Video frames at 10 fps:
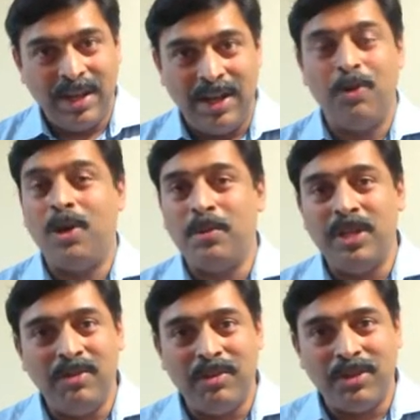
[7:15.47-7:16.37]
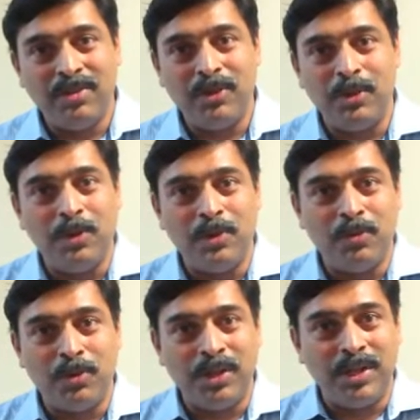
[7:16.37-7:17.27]
And normally we work for 12 to
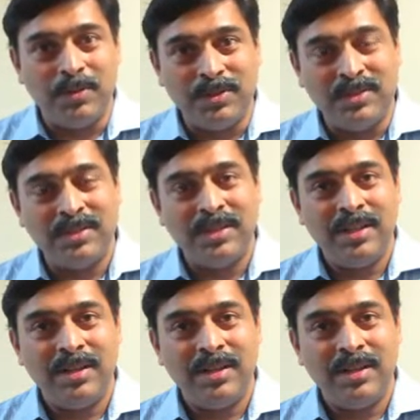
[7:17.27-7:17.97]
14 hours,